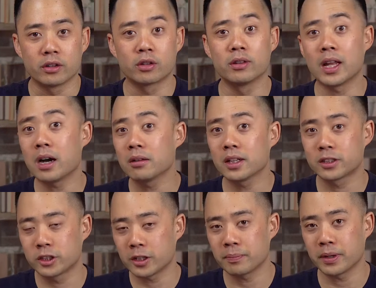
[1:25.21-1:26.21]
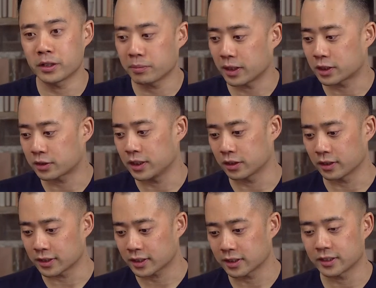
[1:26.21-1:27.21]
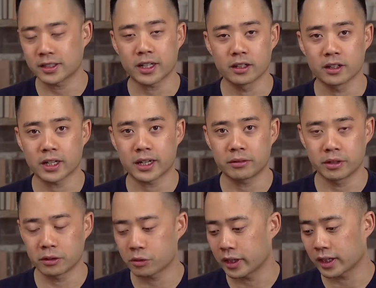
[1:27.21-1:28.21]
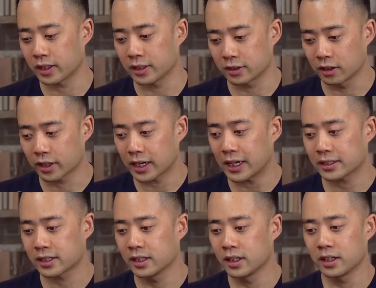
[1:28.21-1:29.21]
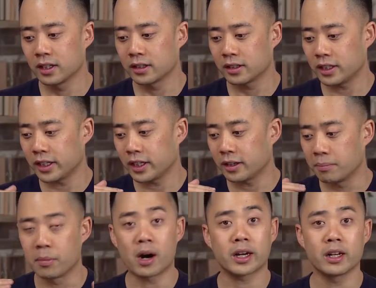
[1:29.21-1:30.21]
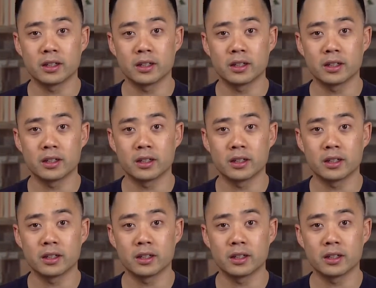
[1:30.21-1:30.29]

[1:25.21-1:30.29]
So now let's jump into my screen. So let's take a look at it real quick. Let's look at the market